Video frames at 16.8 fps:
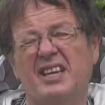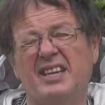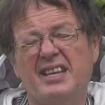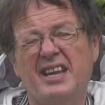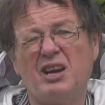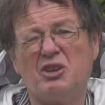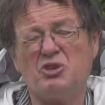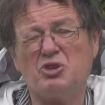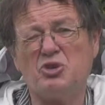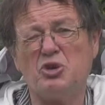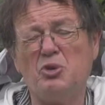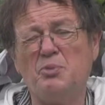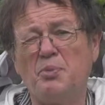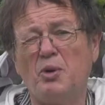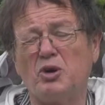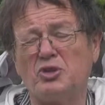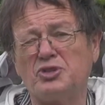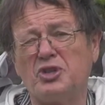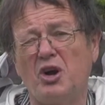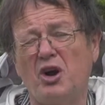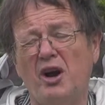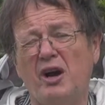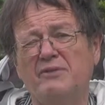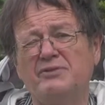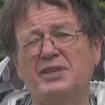Now, two box
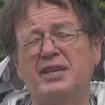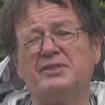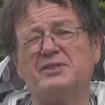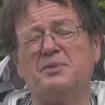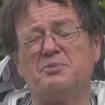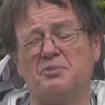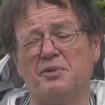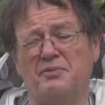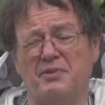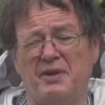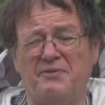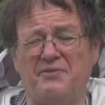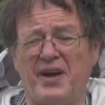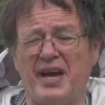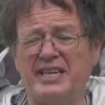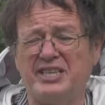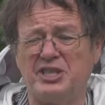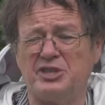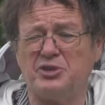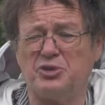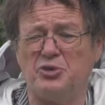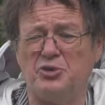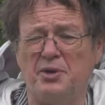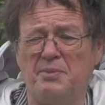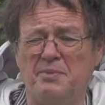hives have some advantages
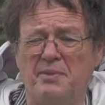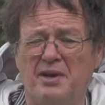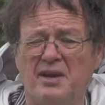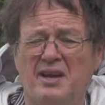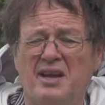to them.